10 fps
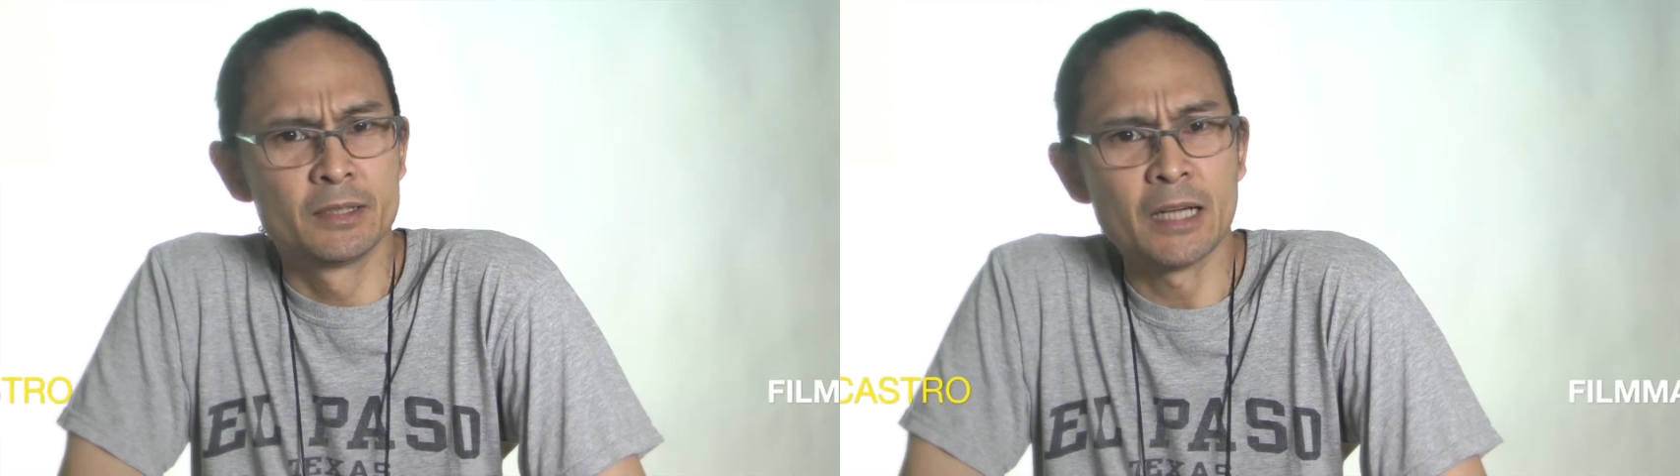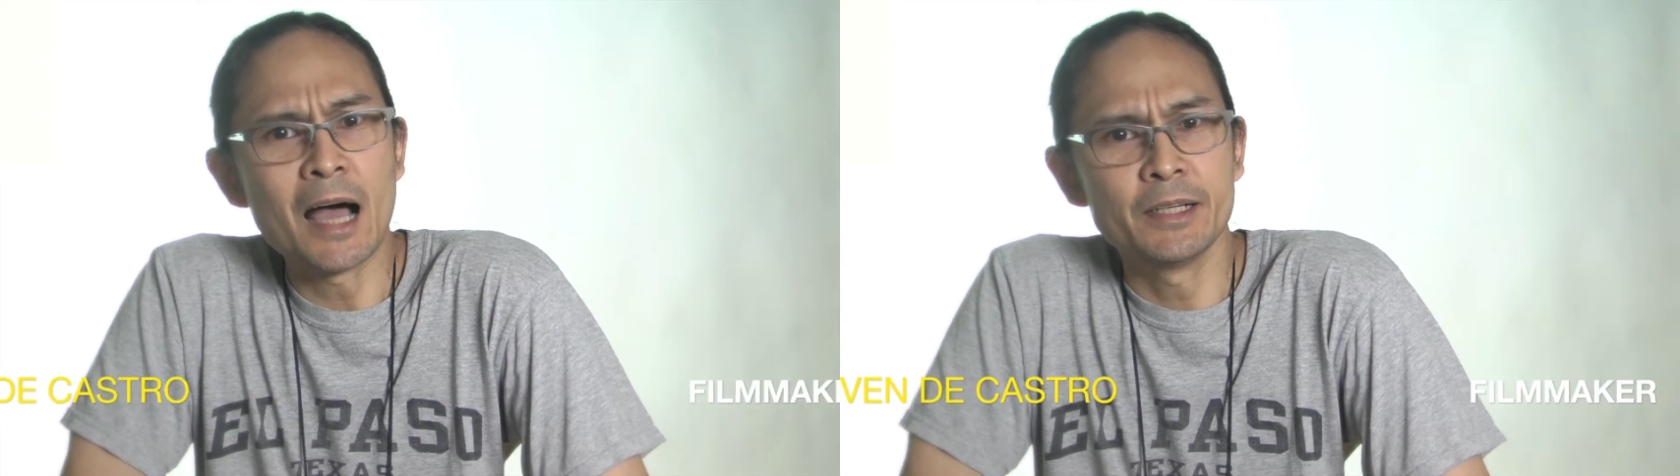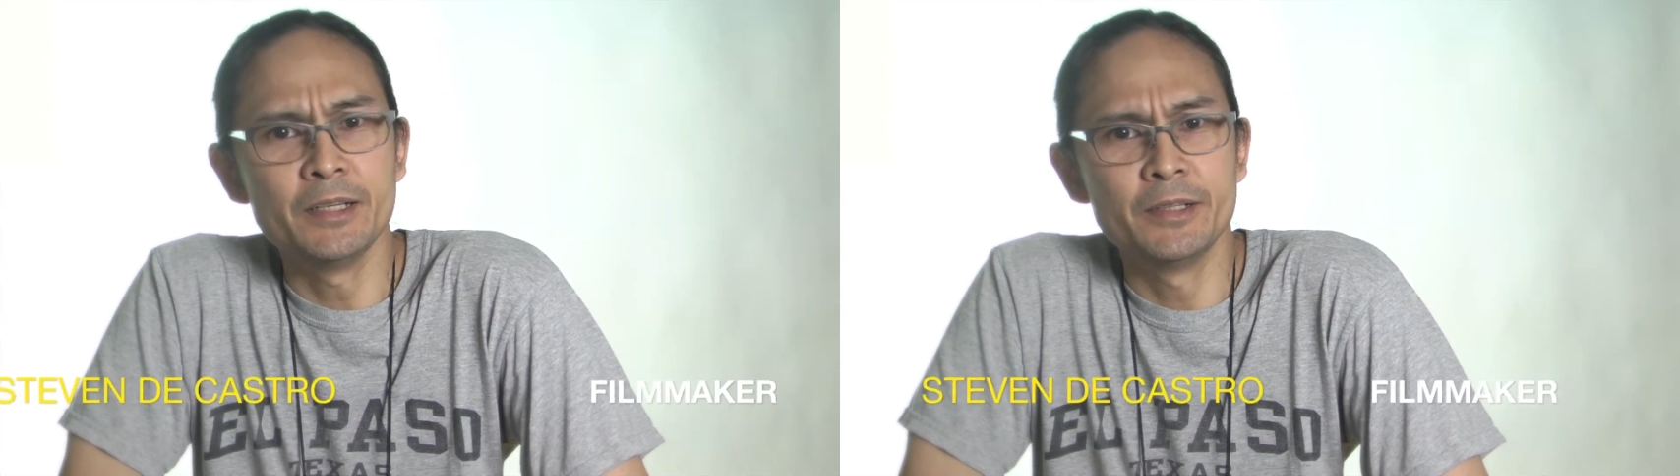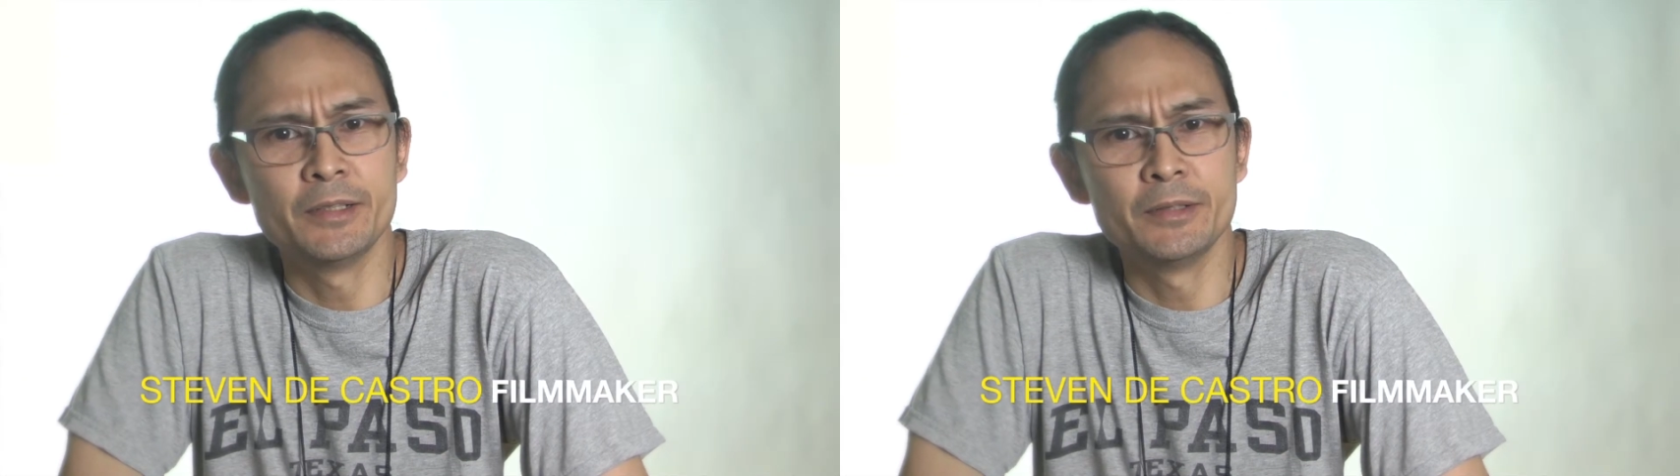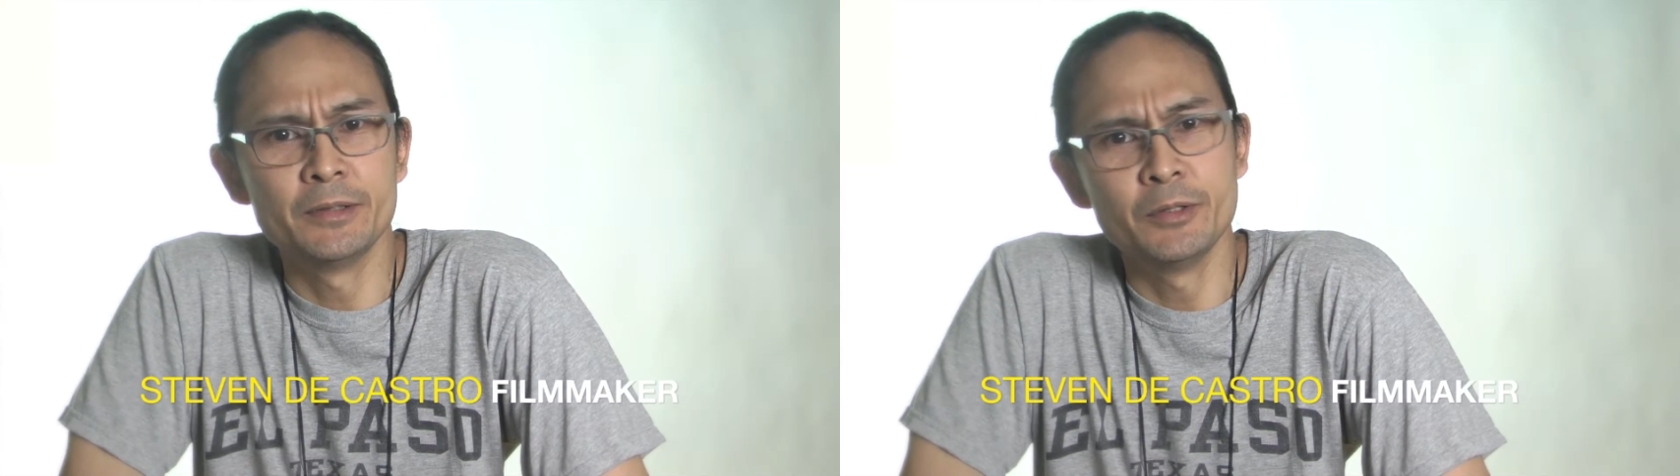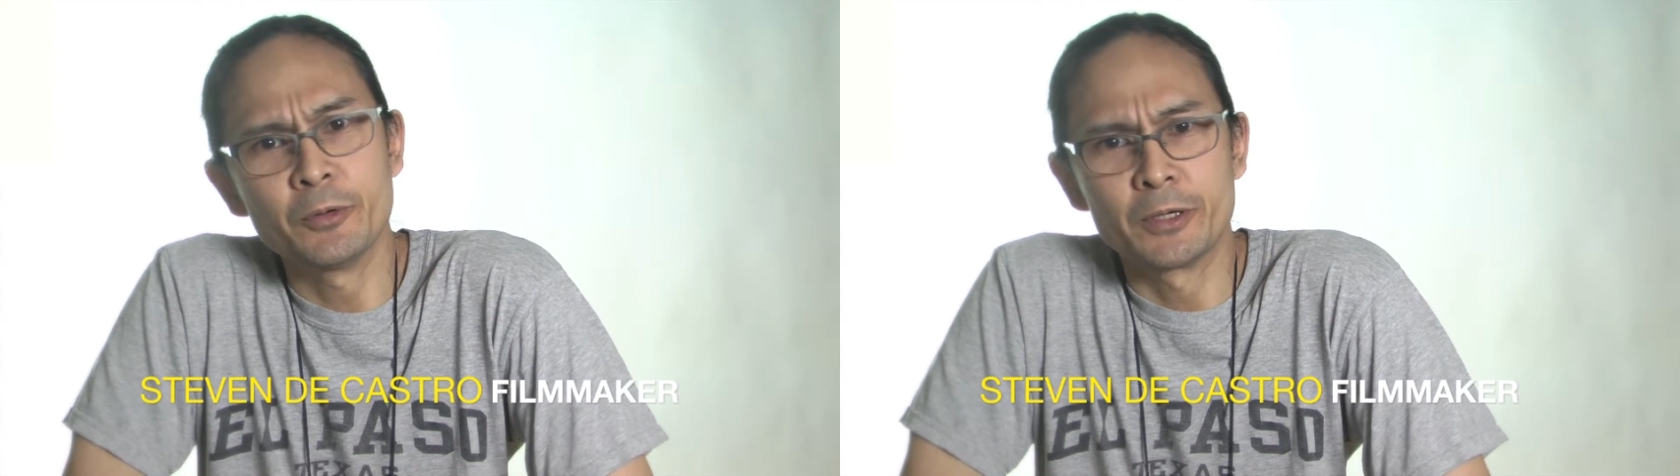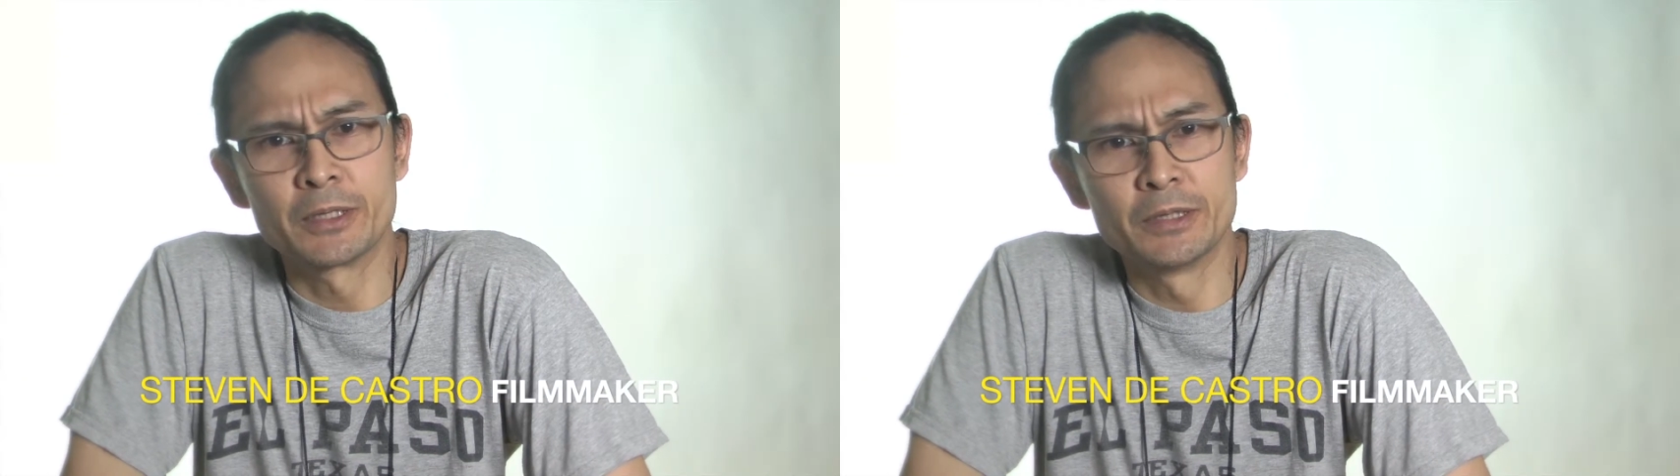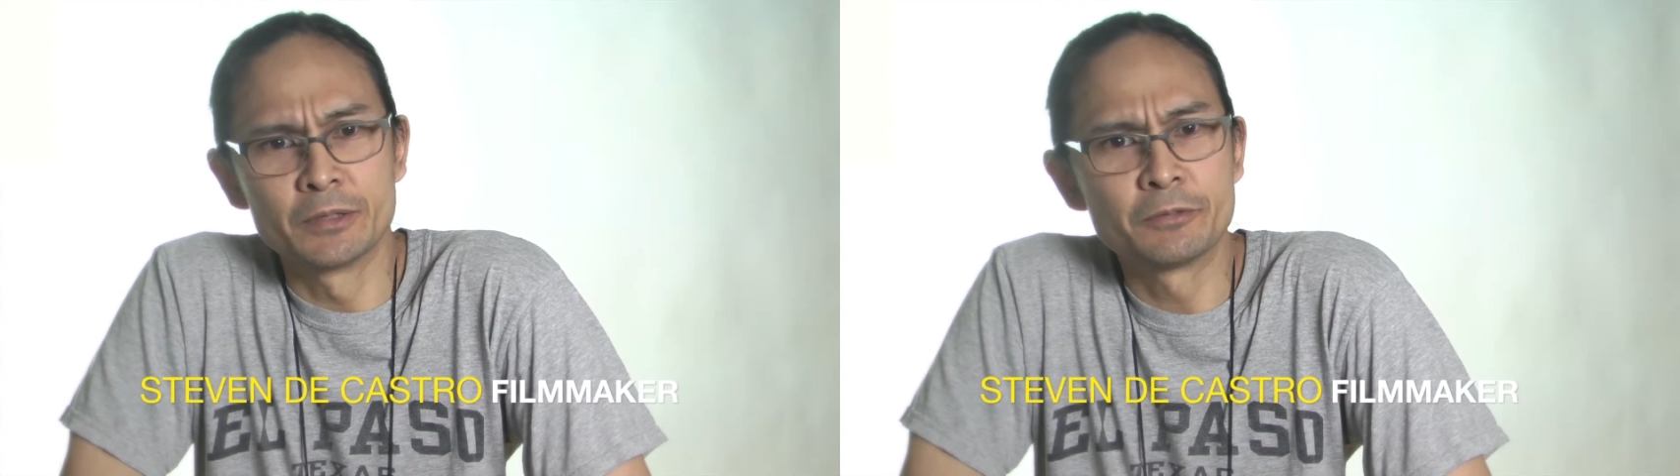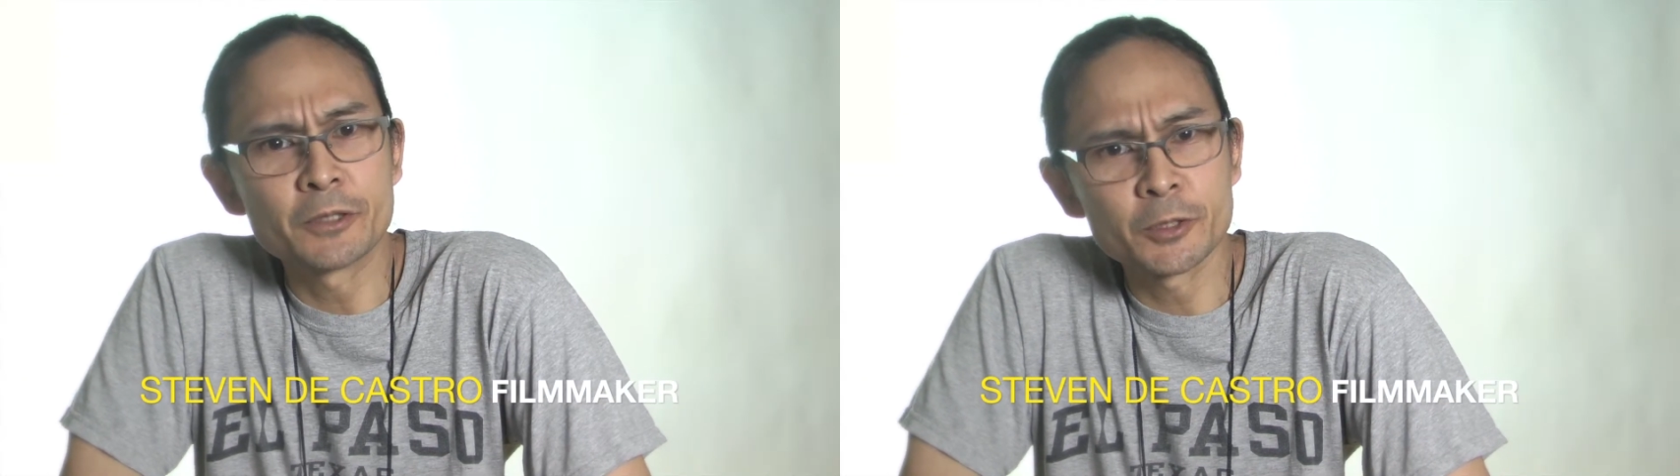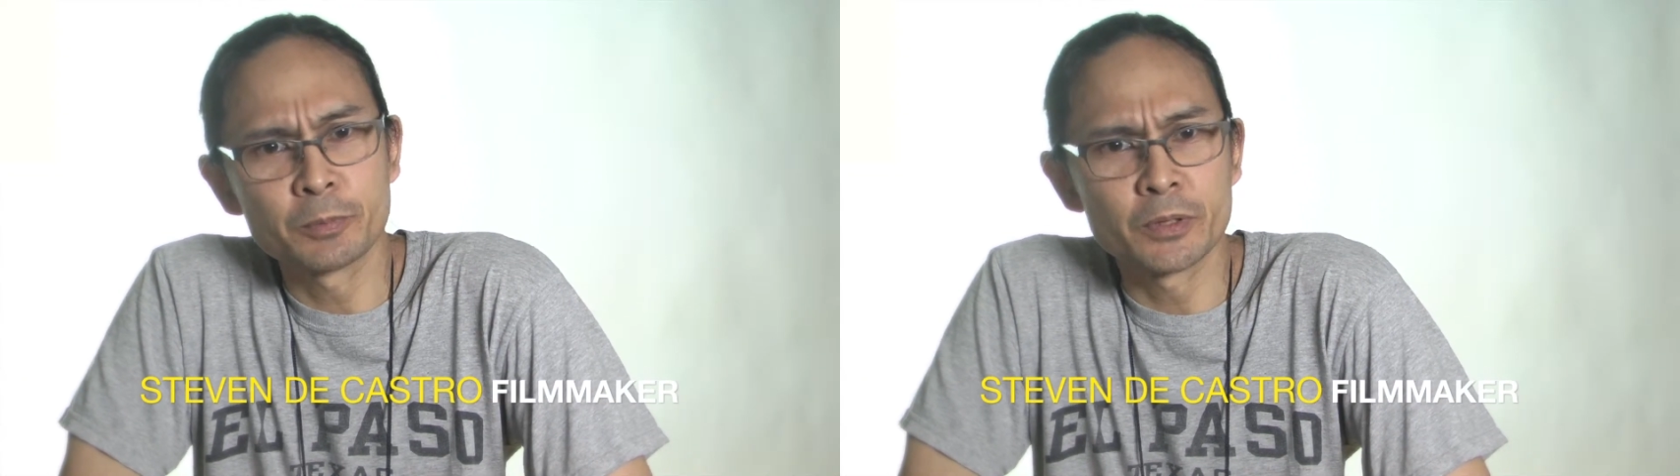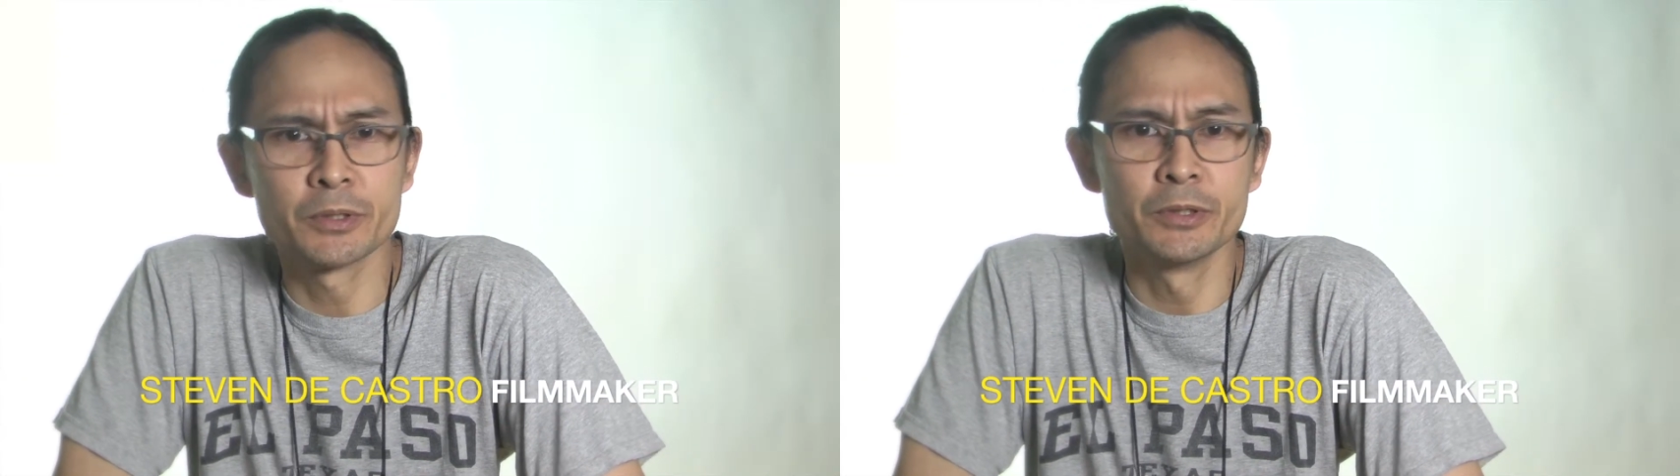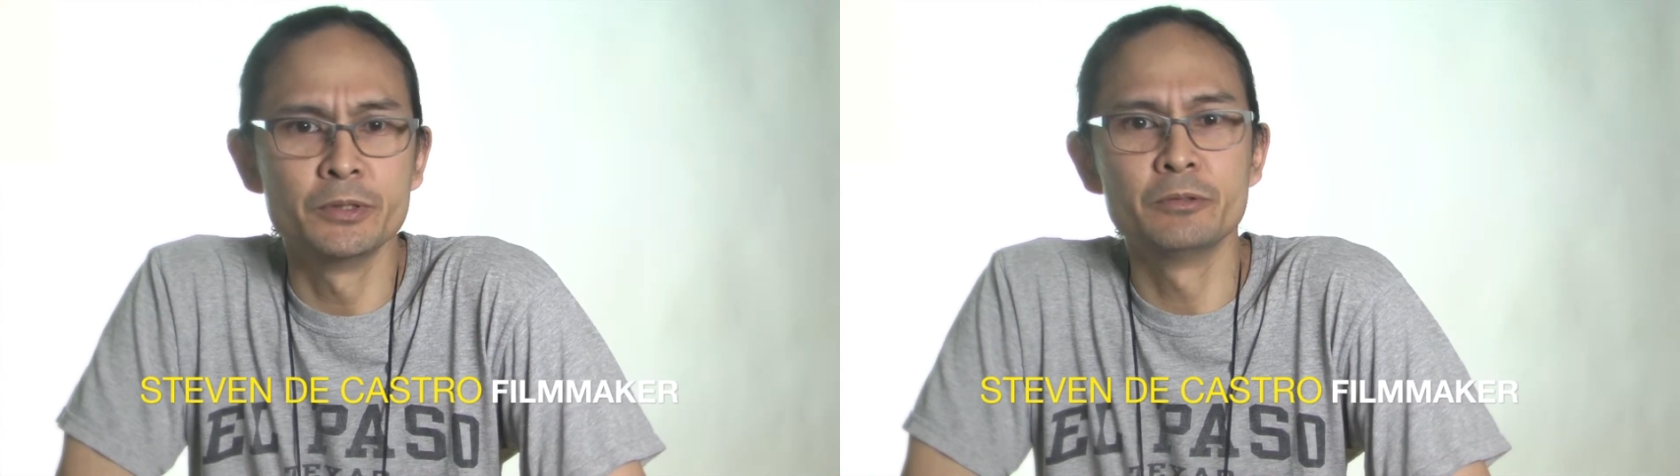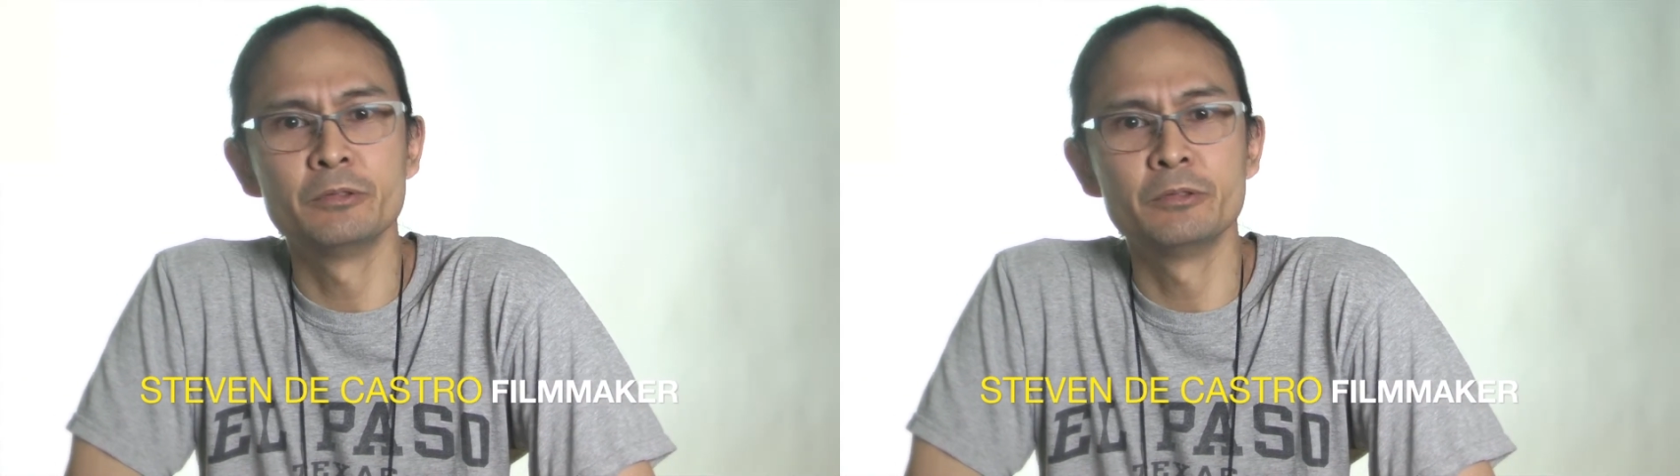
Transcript: Tanya York is the first person who